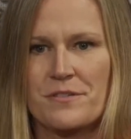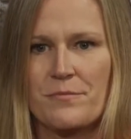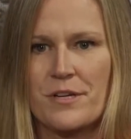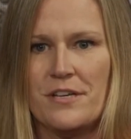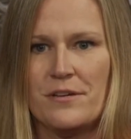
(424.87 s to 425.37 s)
And
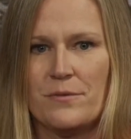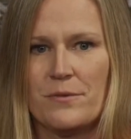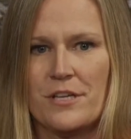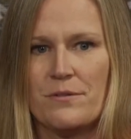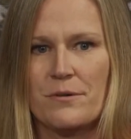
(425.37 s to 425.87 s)
what are
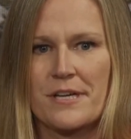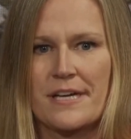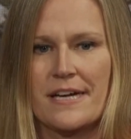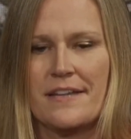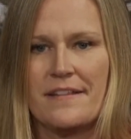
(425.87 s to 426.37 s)
you
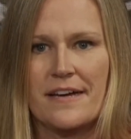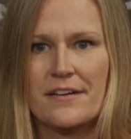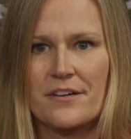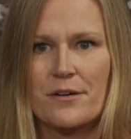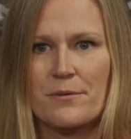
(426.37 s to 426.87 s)
working on in that
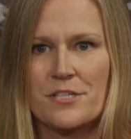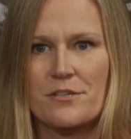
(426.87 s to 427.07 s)
area? Or what do you